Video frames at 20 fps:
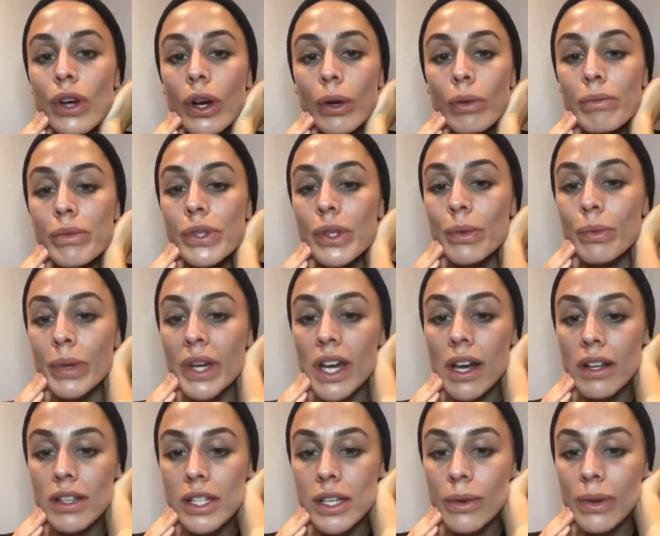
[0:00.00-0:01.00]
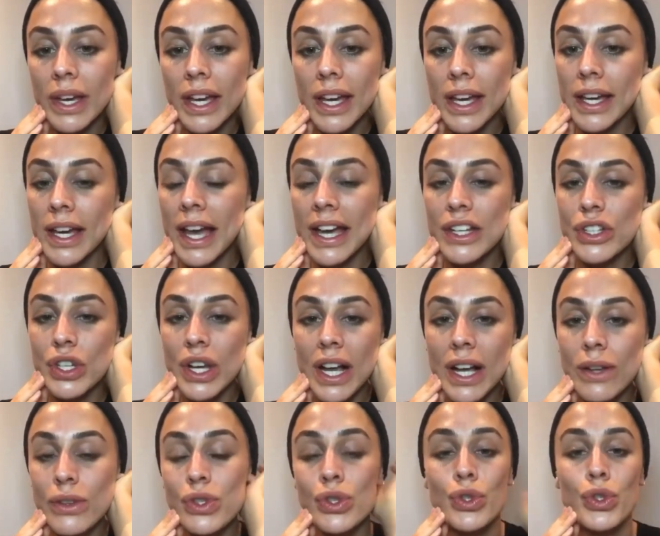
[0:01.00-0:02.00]
So we are doing a jowls
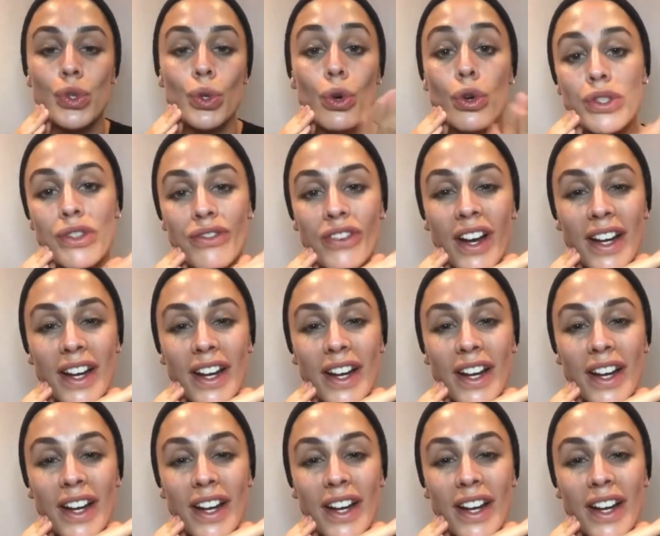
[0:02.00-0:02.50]
and jaw defining